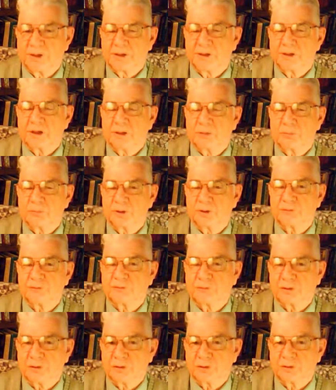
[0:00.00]
And help me to
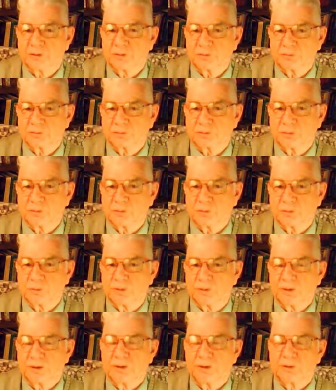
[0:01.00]
follow you as
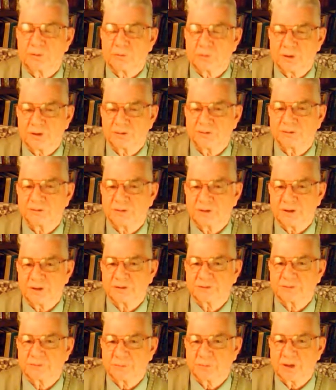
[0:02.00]
Lord the rest of the
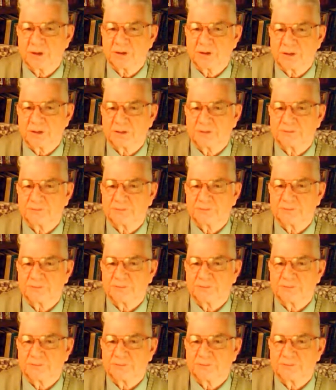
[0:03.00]
days of my life.